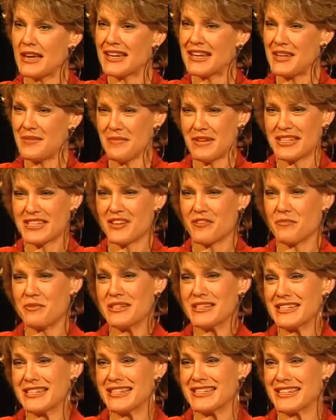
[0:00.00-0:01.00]
I keep myself
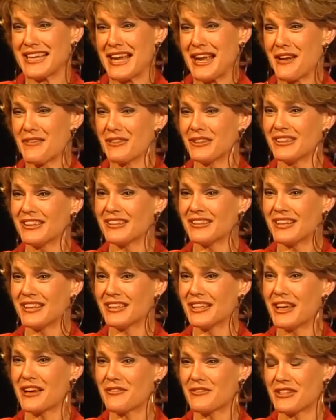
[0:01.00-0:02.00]
busy because I have a
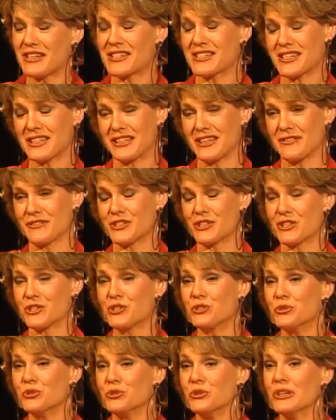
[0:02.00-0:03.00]
lot of things I love to
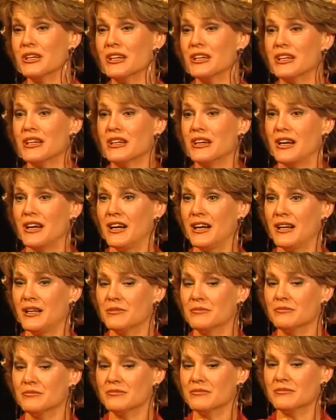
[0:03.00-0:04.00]
do.
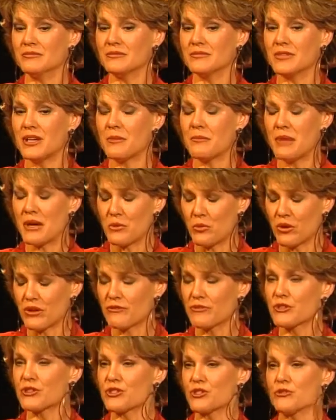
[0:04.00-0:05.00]
My
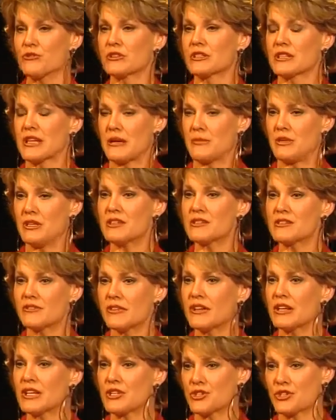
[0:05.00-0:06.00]
work for the Juvenile Diabetes
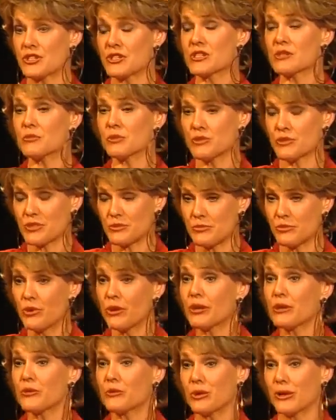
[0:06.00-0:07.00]
Foundation is the most
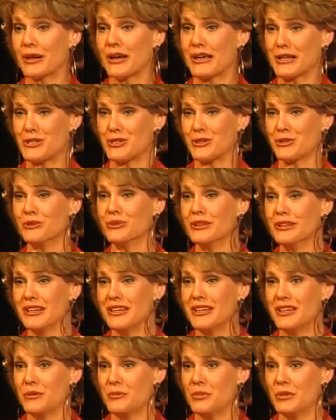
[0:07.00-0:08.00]
important work I do,
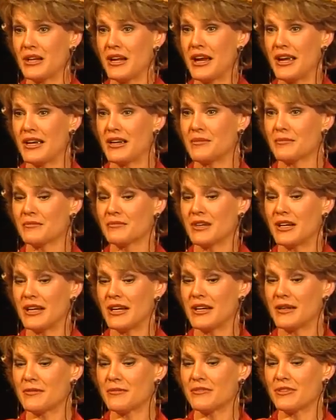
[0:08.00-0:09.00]
but I
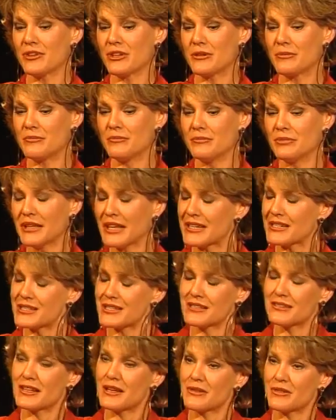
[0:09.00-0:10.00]
am very
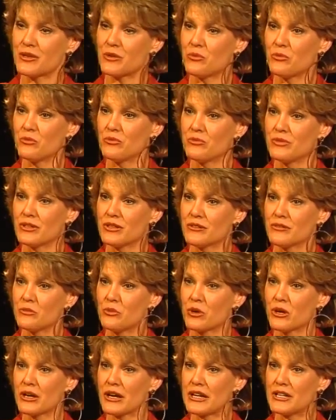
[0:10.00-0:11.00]
blessed in that the
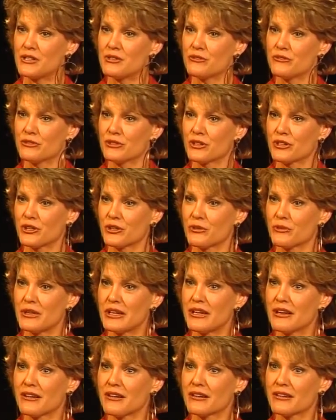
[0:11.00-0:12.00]
work I do for a
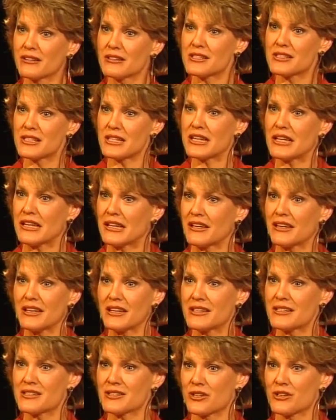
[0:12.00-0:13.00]
career, singing,
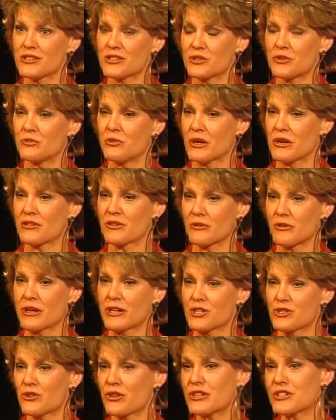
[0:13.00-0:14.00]
is also one of the
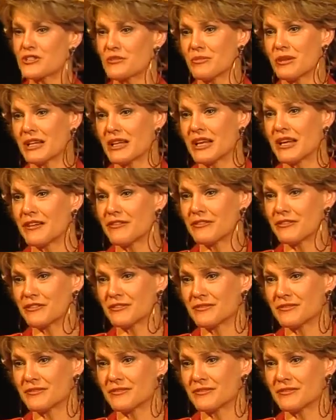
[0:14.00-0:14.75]
great joys of my life.